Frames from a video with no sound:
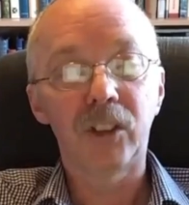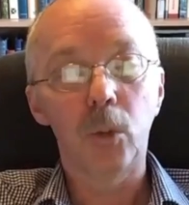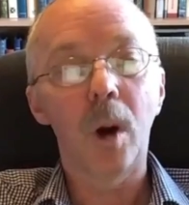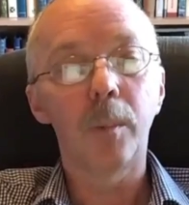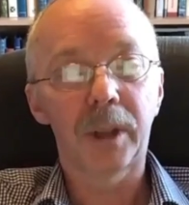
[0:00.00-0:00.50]
in
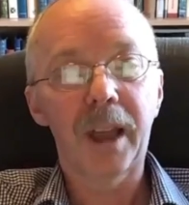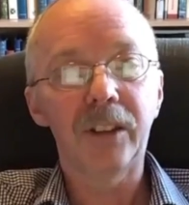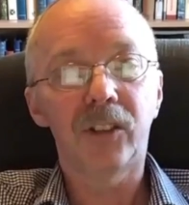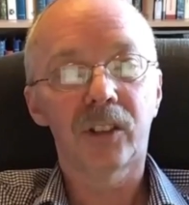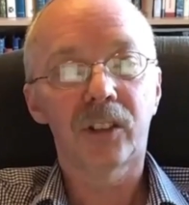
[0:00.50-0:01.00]
one
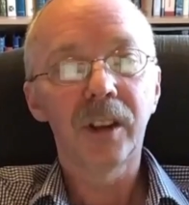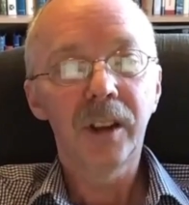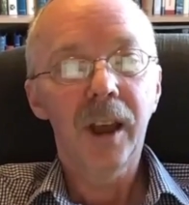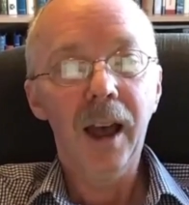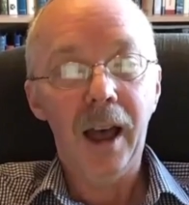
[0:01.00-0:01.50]
place
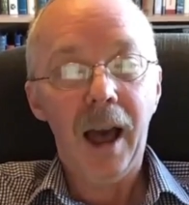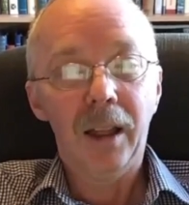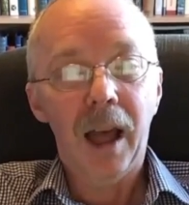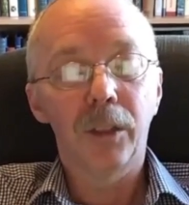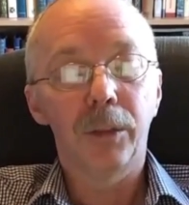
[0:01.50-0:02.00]

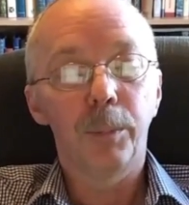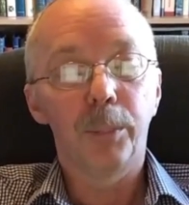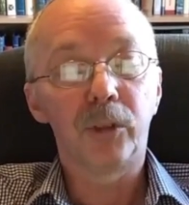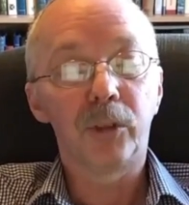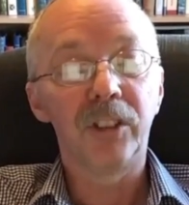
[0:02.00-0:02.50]
and
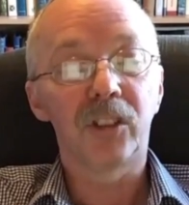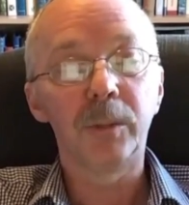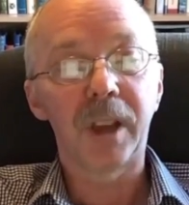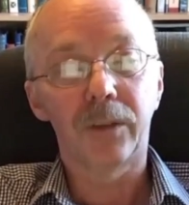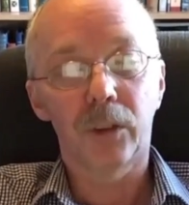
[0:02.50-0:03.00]
put in some
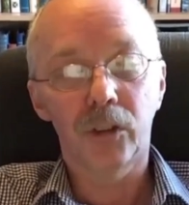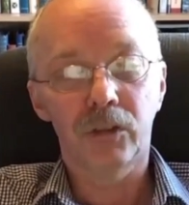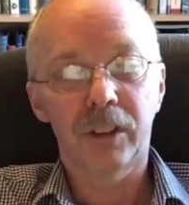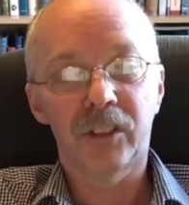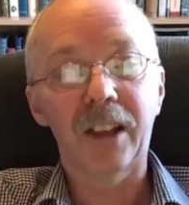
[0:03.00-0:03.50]

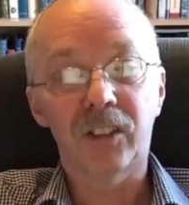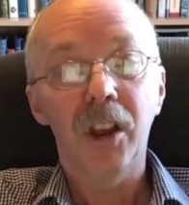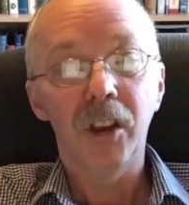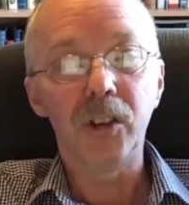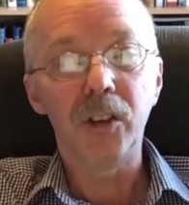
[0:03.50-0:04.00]
diversionary attacks,
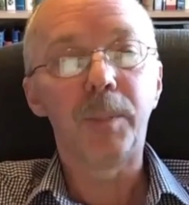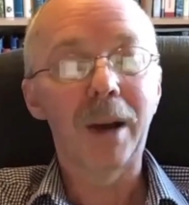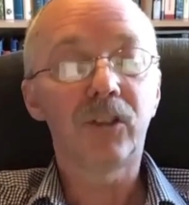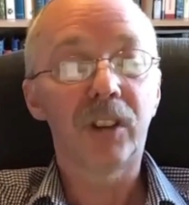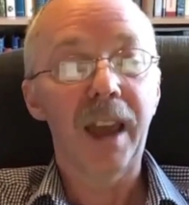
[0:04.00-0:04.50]
you're
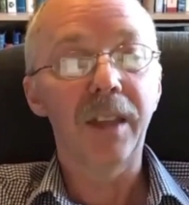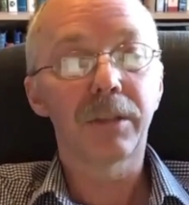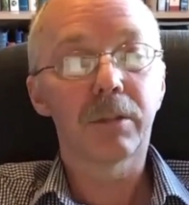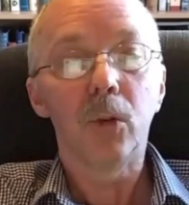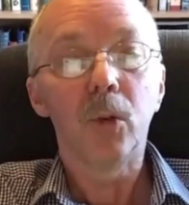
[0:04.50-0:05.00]
bound to get
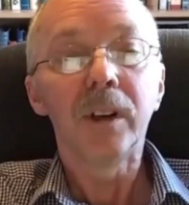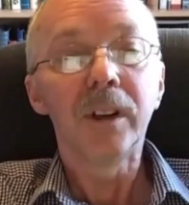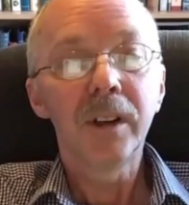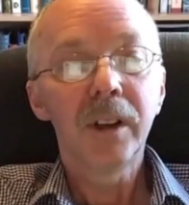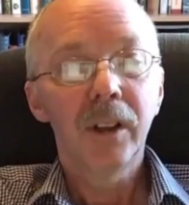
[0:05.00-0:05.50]
through.
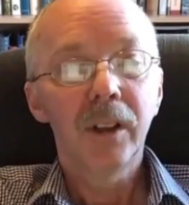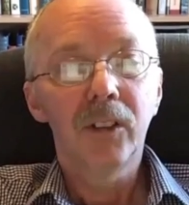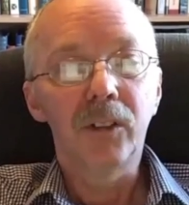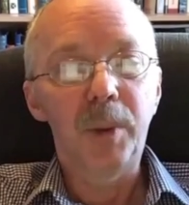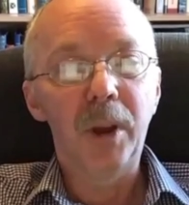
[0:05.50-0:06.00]

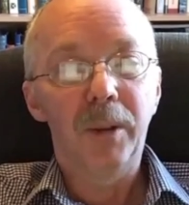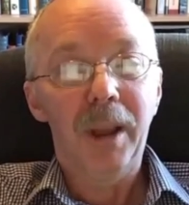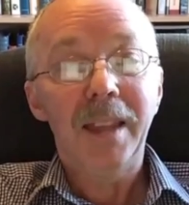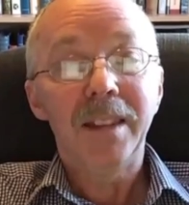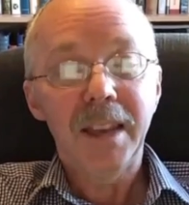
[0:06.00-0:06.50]
But
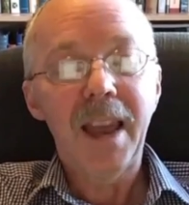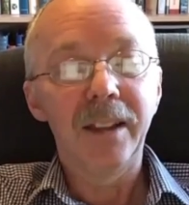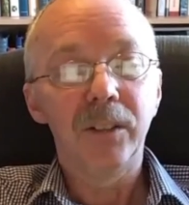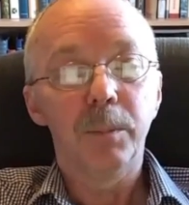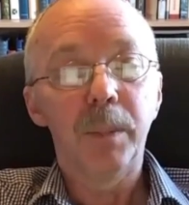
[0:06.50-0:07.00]
in the
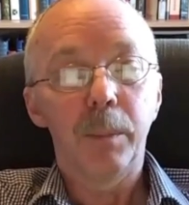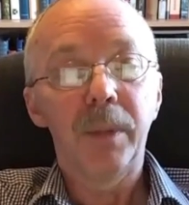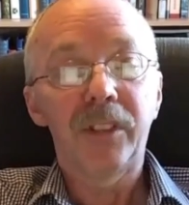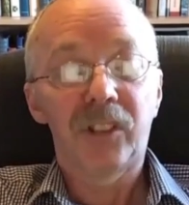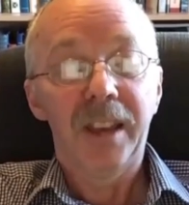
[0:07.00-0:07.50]
end,
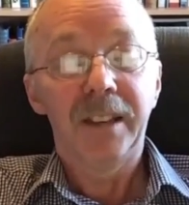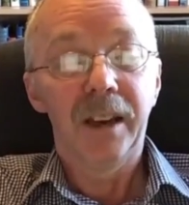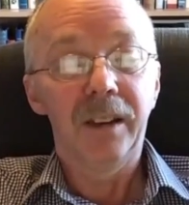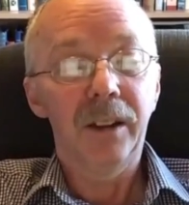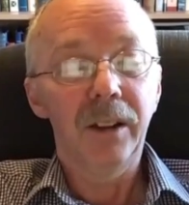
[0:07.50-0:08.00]

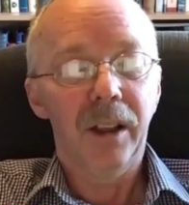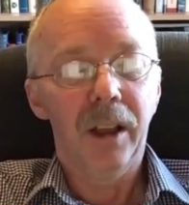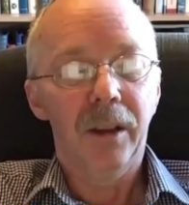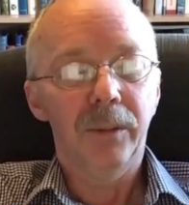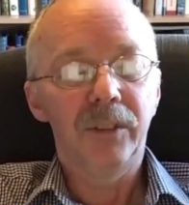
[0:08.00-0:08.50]

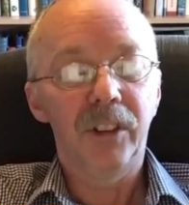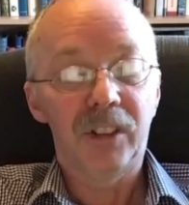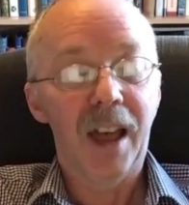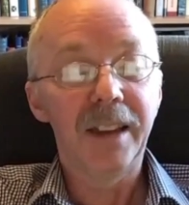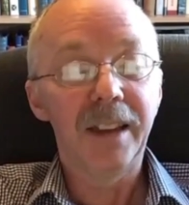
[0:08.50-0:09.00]
Massena
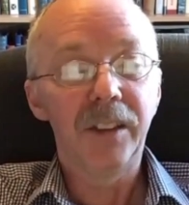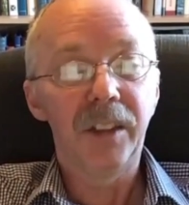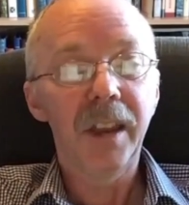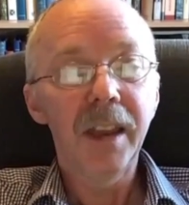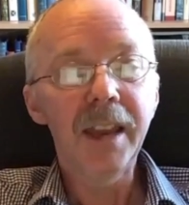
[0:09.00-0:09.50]
decided
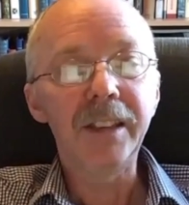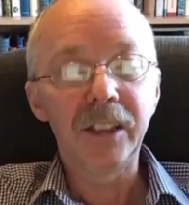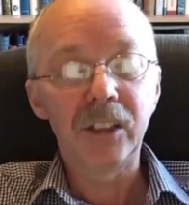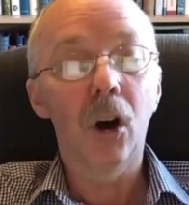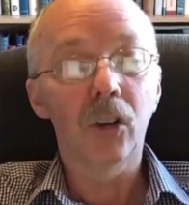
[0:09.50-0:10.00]
that he
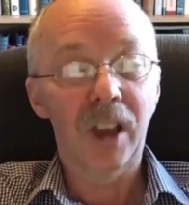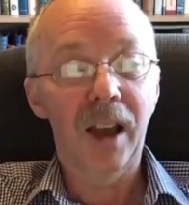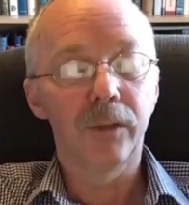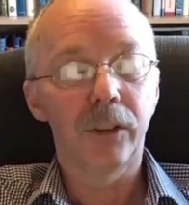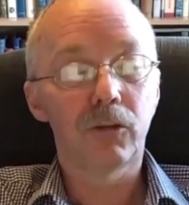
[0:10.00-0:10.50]
did not
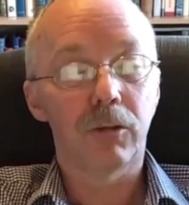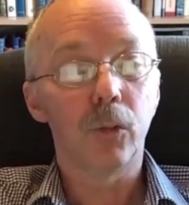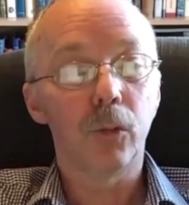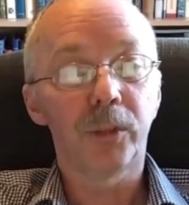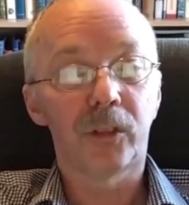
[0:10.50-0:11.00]
have the
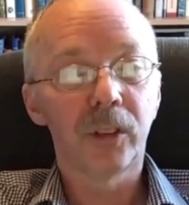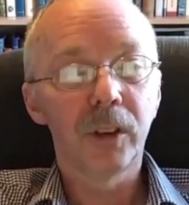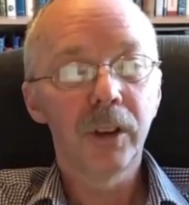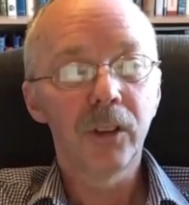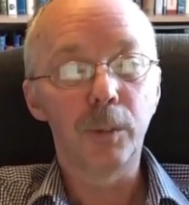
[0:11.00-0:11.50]
troops
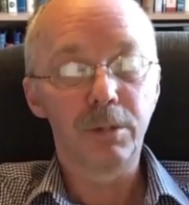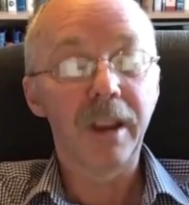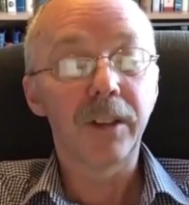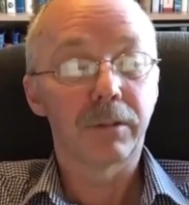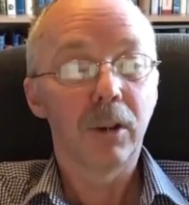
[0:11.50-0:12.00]
to
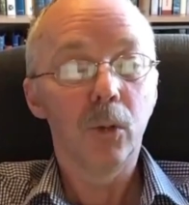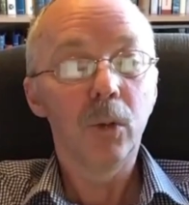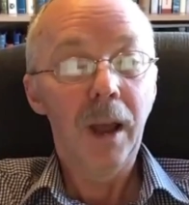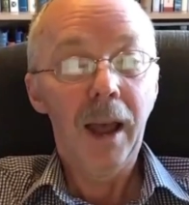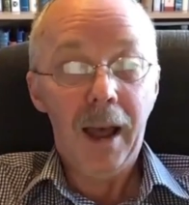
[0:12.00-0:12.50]
break through,
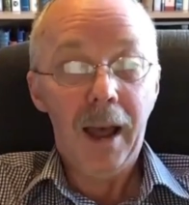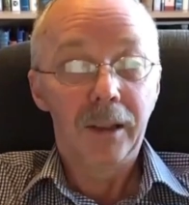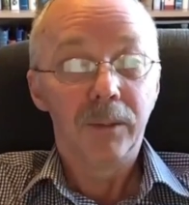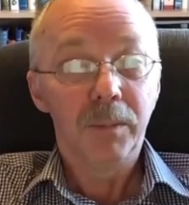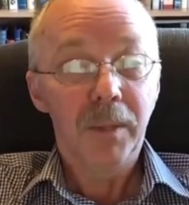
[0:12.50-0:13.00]

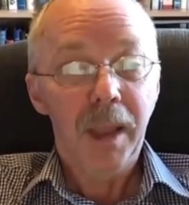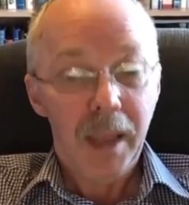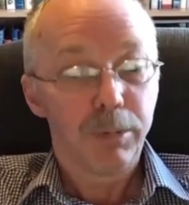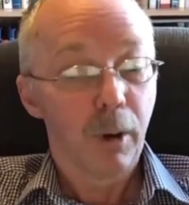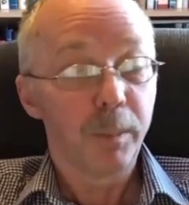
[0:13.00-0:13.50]
and he
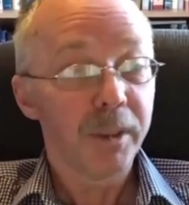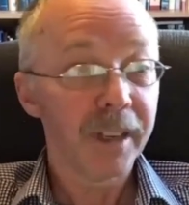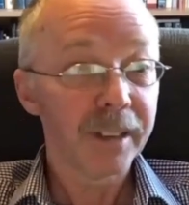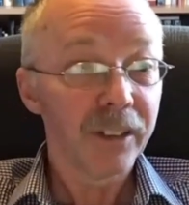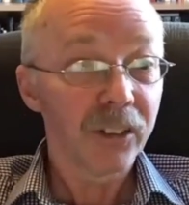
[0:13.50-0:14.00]
probably
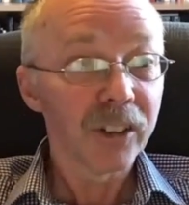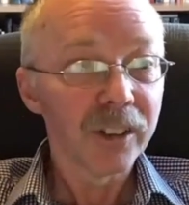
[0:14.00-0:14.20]
didn't.